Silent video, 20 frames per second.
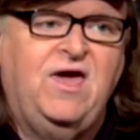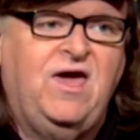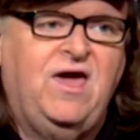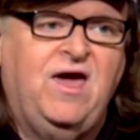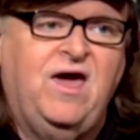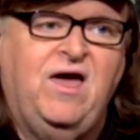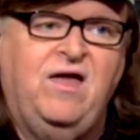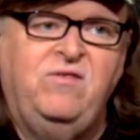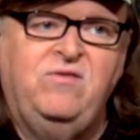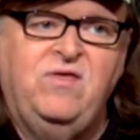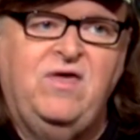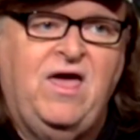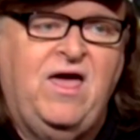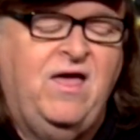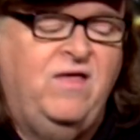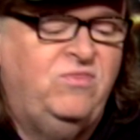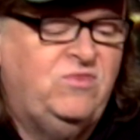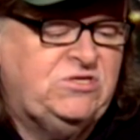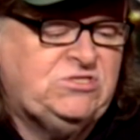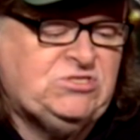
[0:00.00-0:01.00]
And
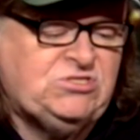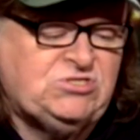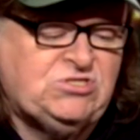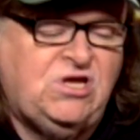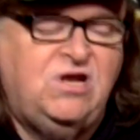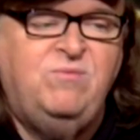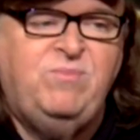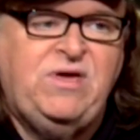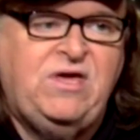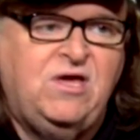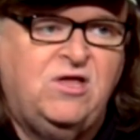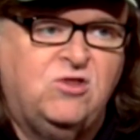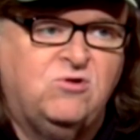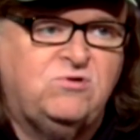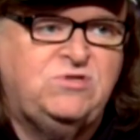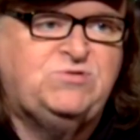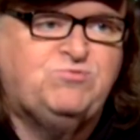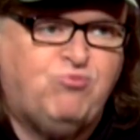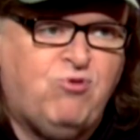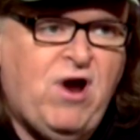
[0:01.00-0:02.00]
this is going to be
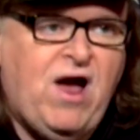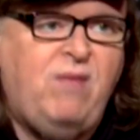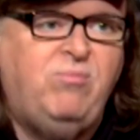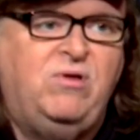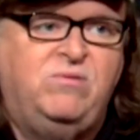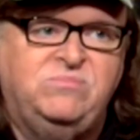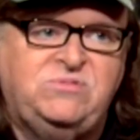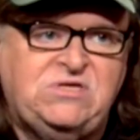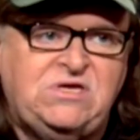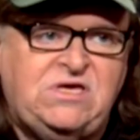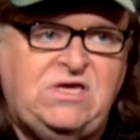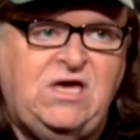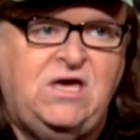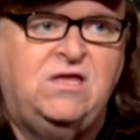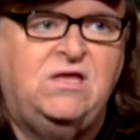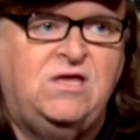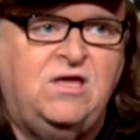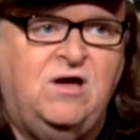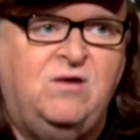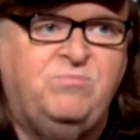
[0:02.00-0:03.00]
Hillary's problem, to
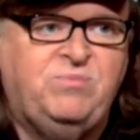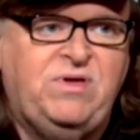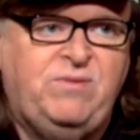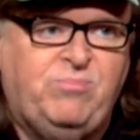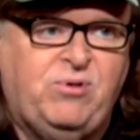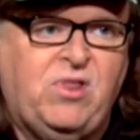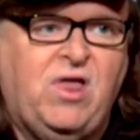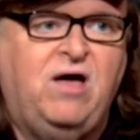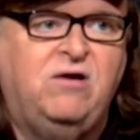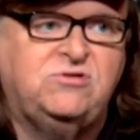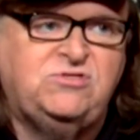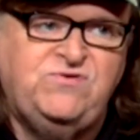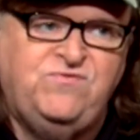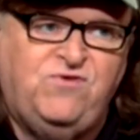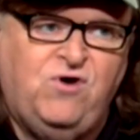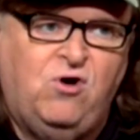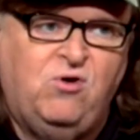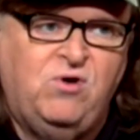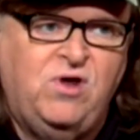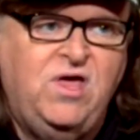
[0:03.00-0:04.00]
get young people out to
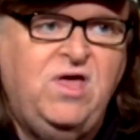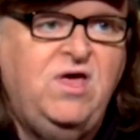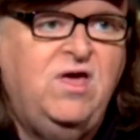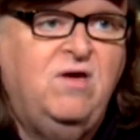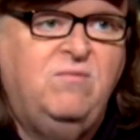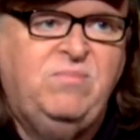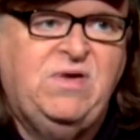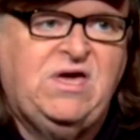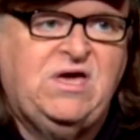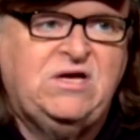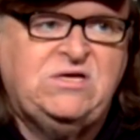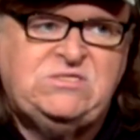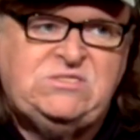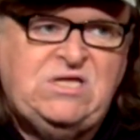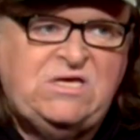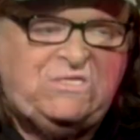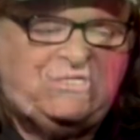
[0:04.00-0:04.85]
vote, because